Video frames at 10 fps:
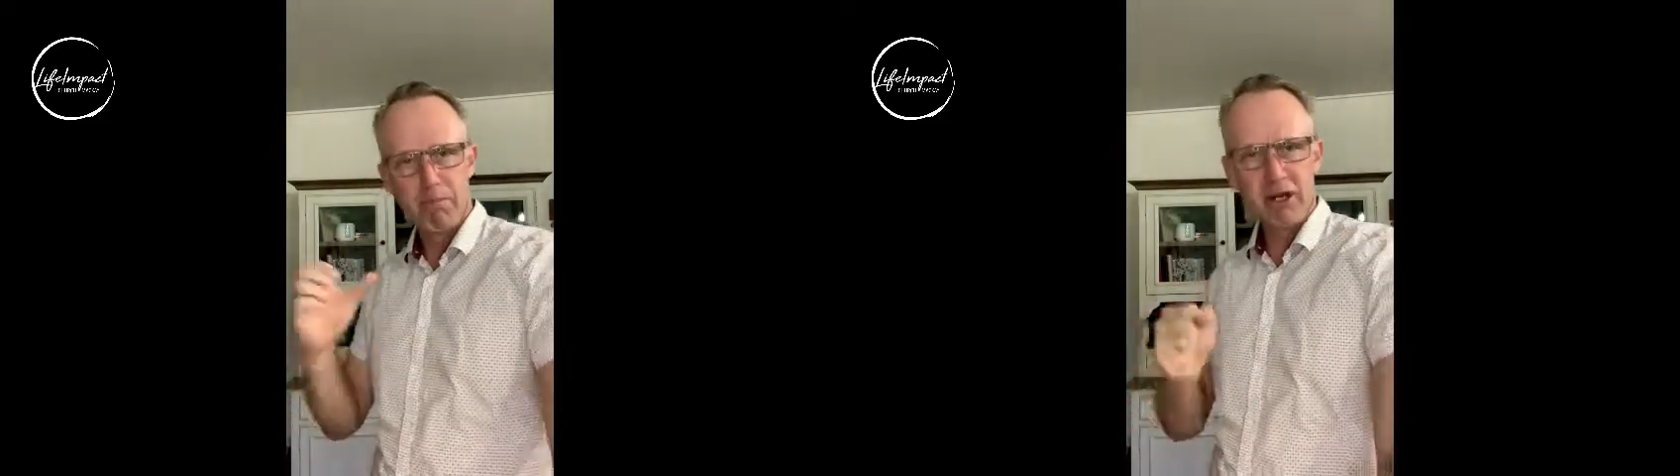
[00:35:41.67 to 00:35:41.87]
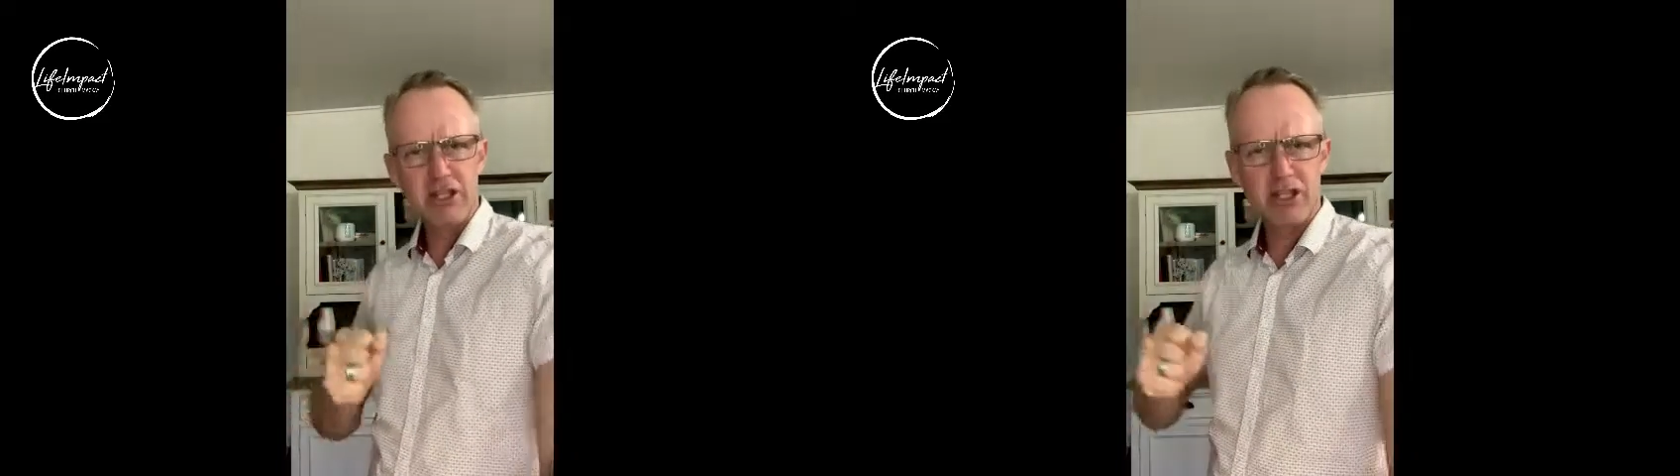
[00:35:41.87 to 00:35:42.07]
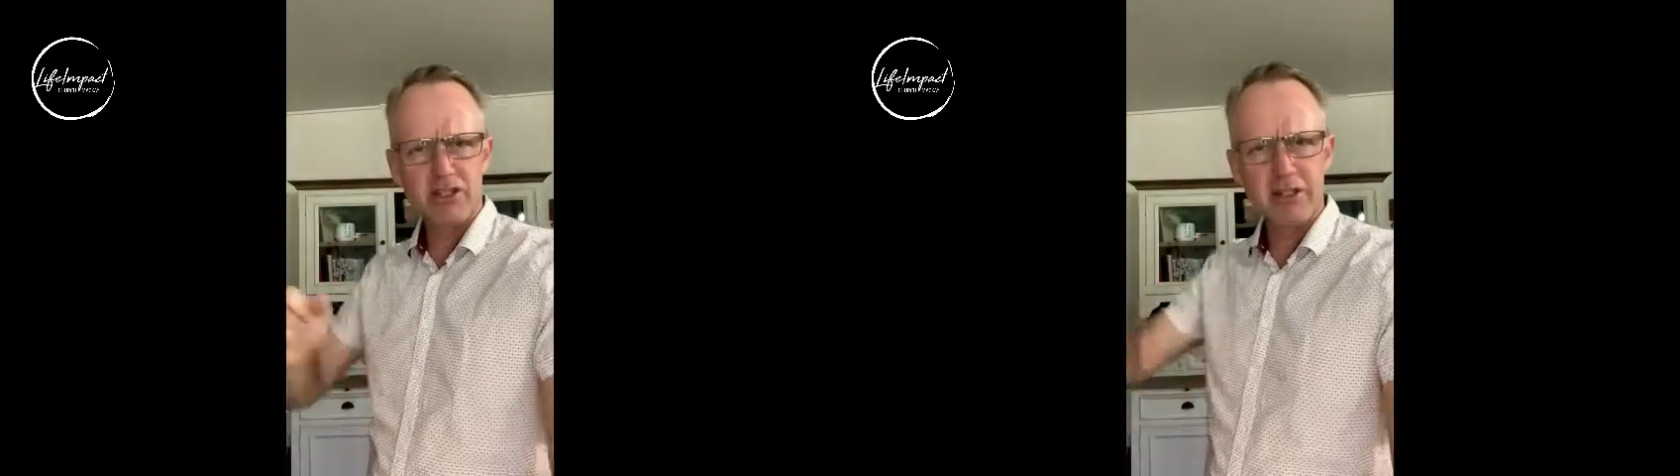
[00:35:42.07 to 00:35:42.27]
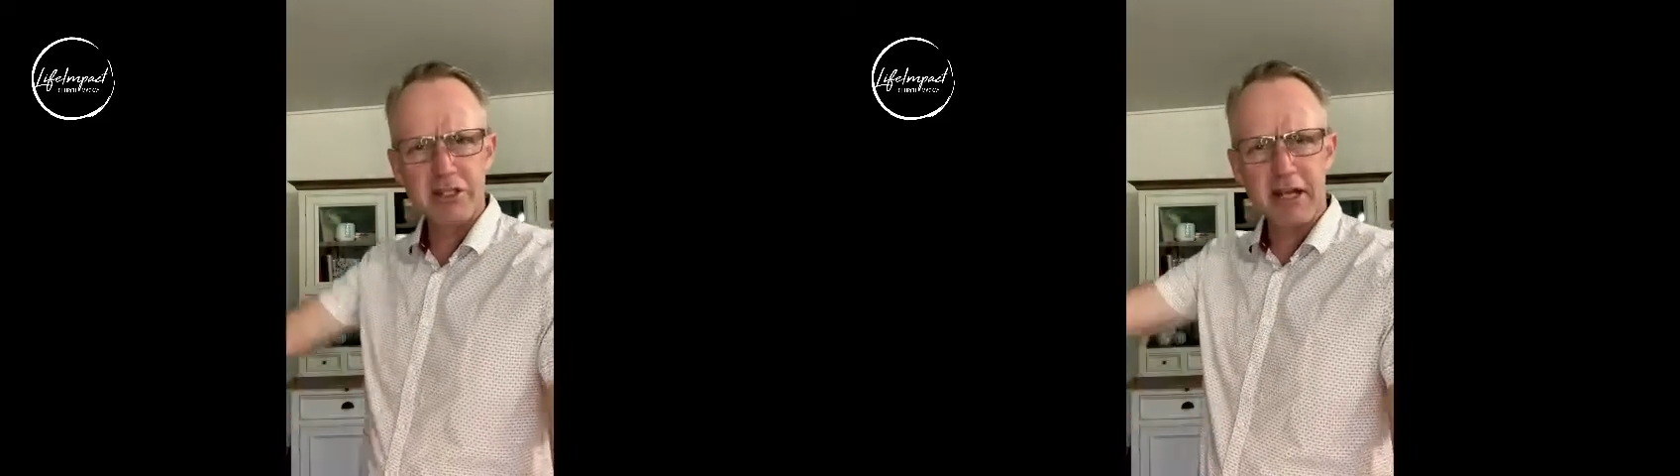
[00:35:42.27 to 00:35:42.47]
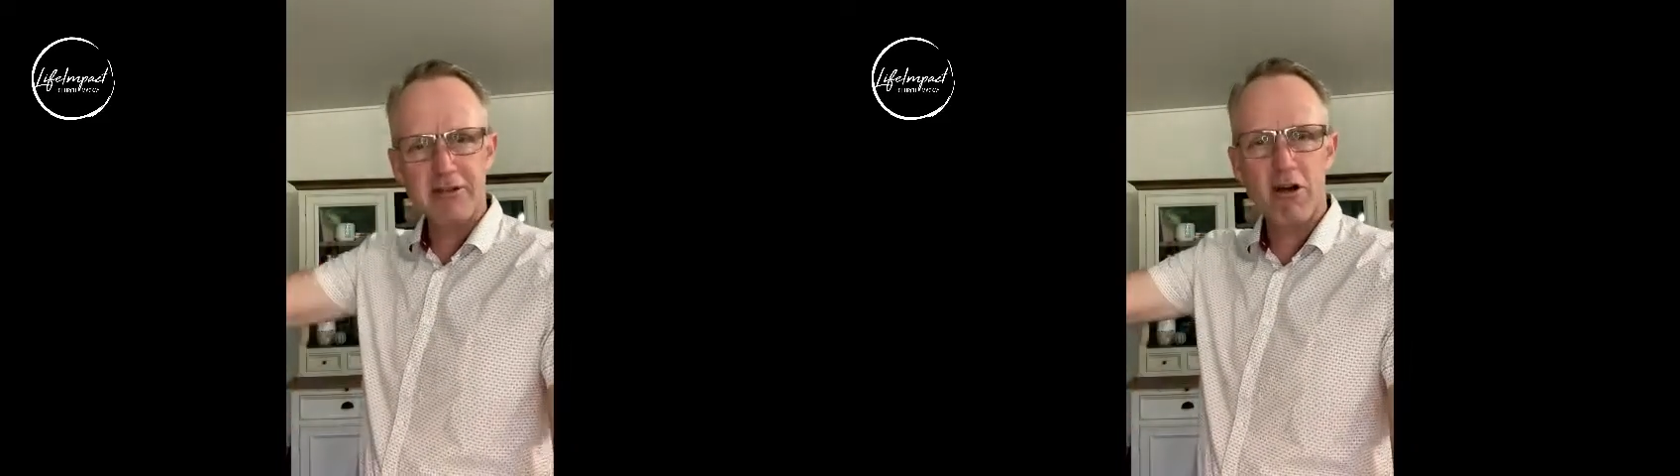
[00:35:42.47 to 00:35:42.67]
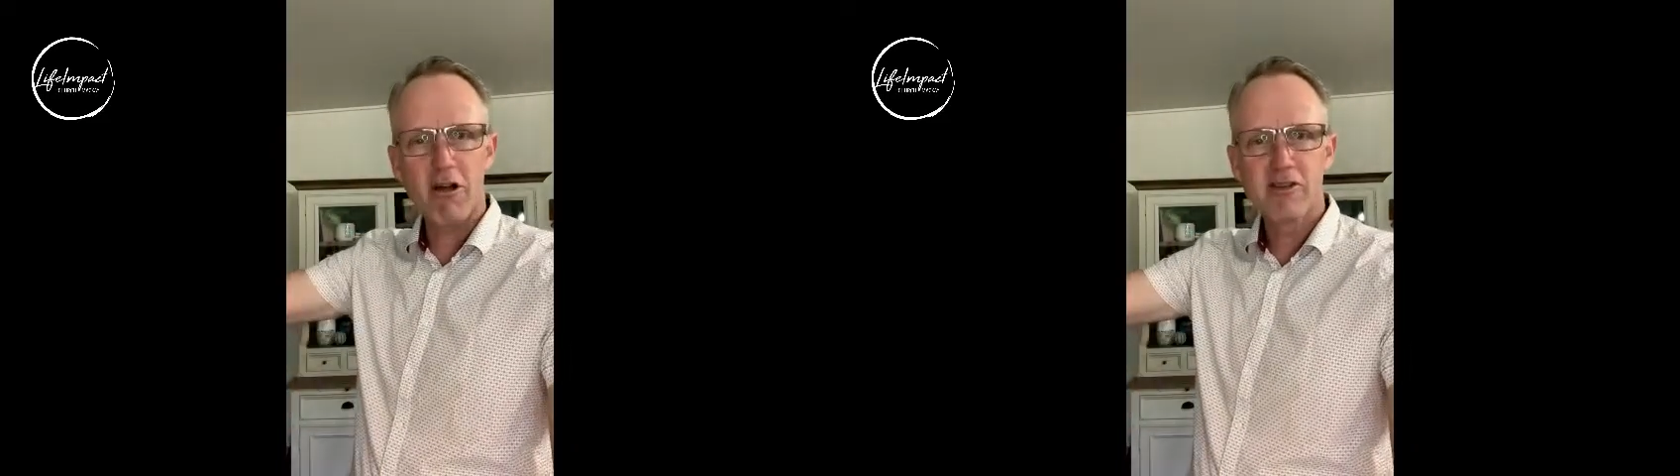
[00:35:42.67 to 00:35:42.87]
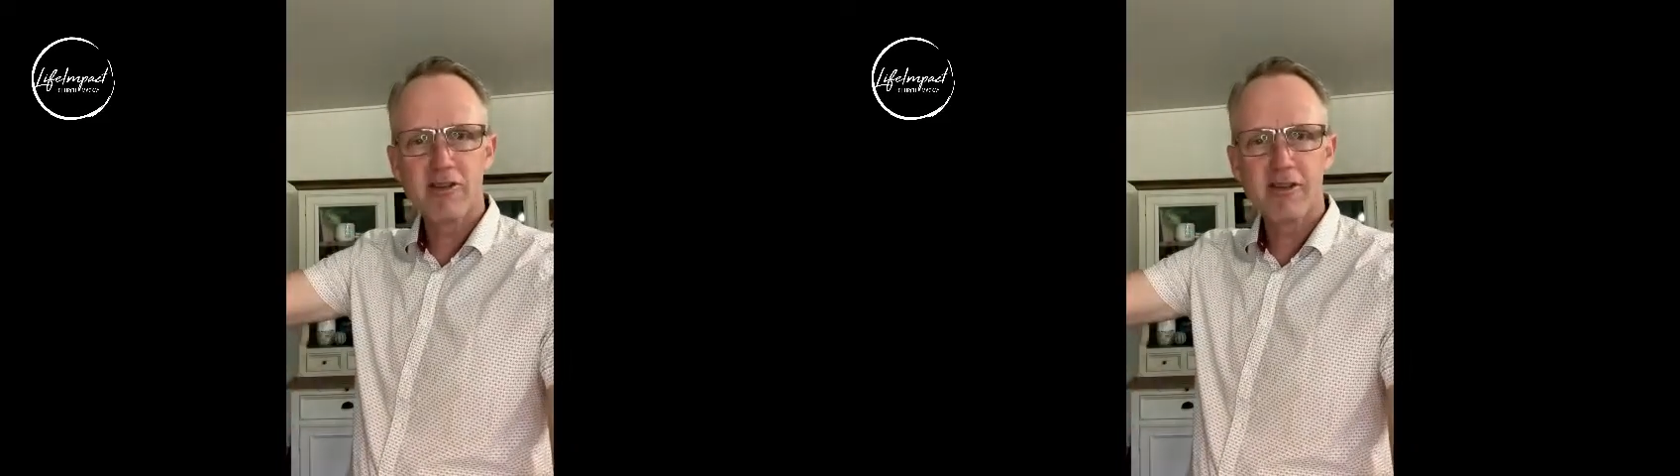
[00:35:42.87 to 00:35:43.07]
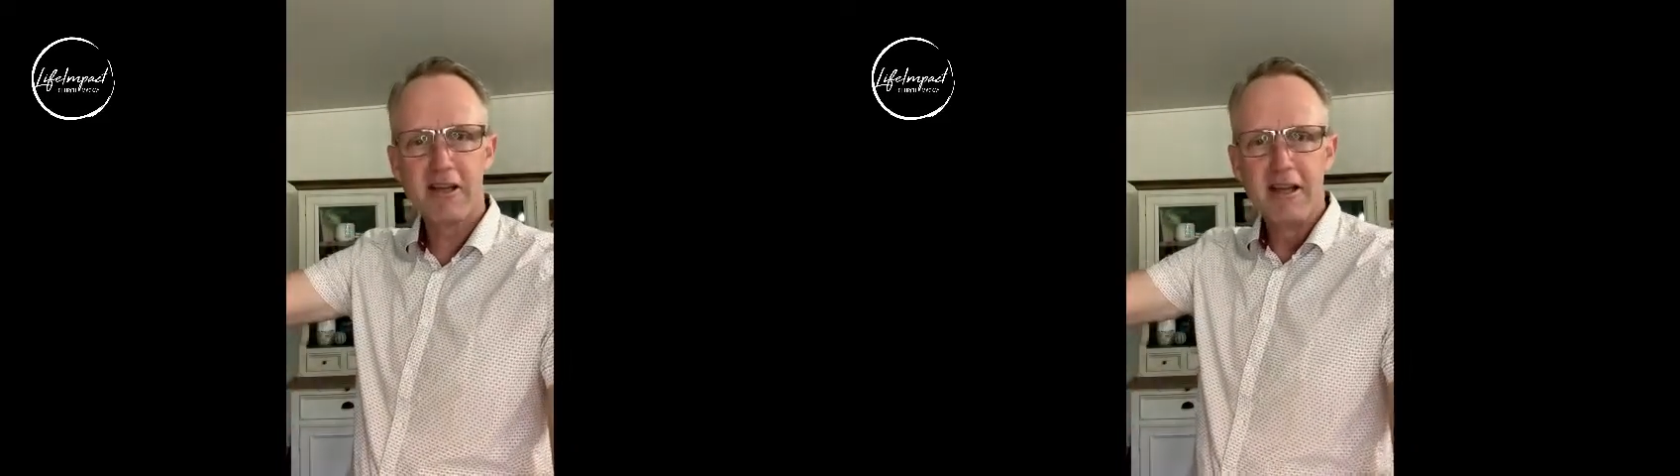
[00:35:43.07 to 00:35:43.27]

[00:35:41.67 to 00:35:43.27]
to the Gentiles.